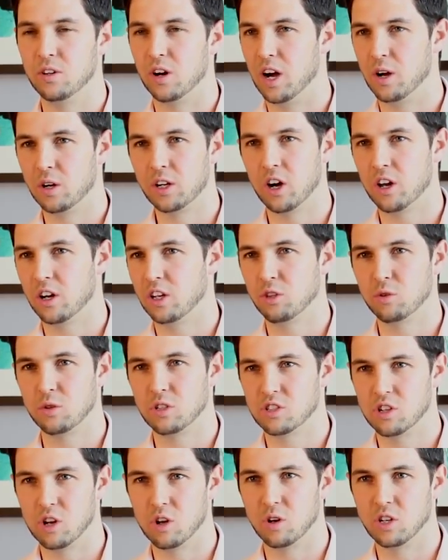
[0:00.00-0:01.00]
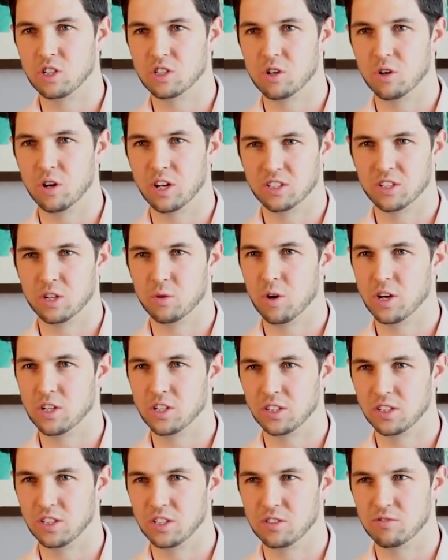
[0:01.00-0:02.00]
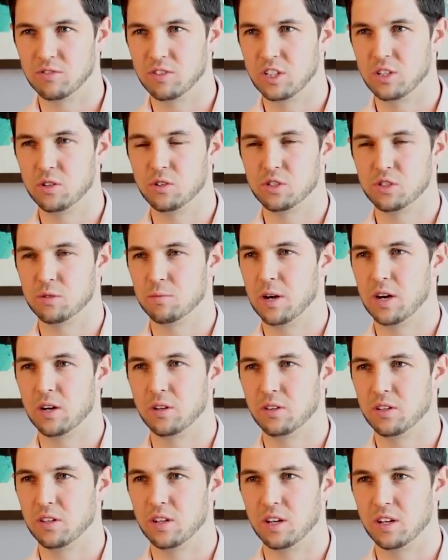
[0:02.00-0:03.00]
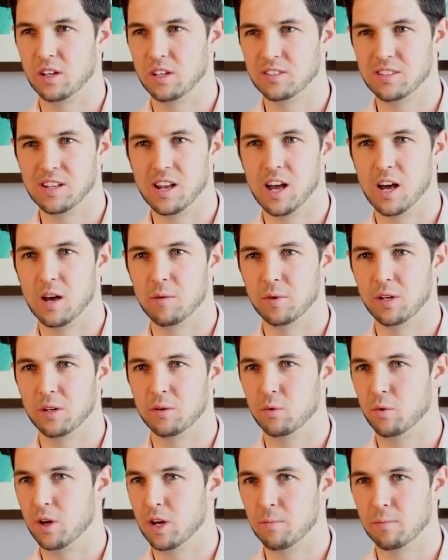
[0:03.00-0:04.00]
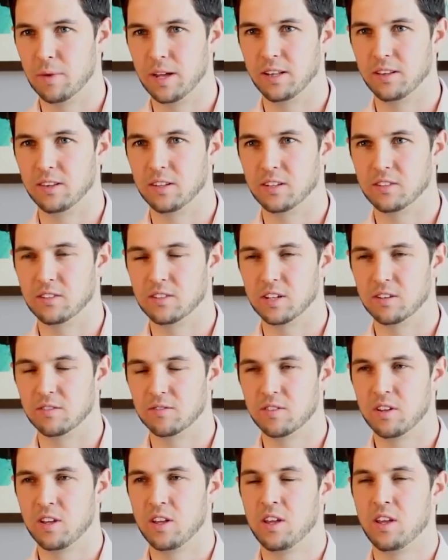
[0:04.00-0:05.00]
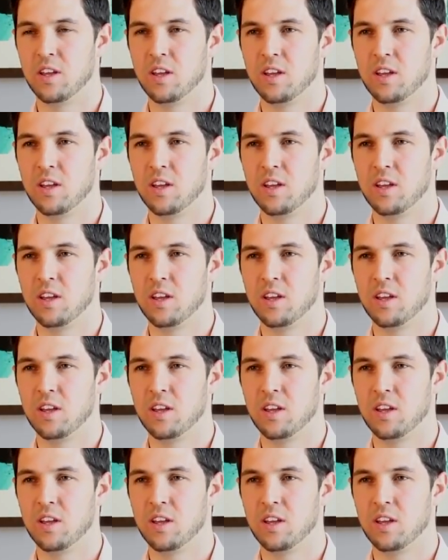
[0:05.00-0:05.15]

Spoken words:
you know, I got into it slowly, slowly. I started watching these videos about Islam and what it meant and stuff.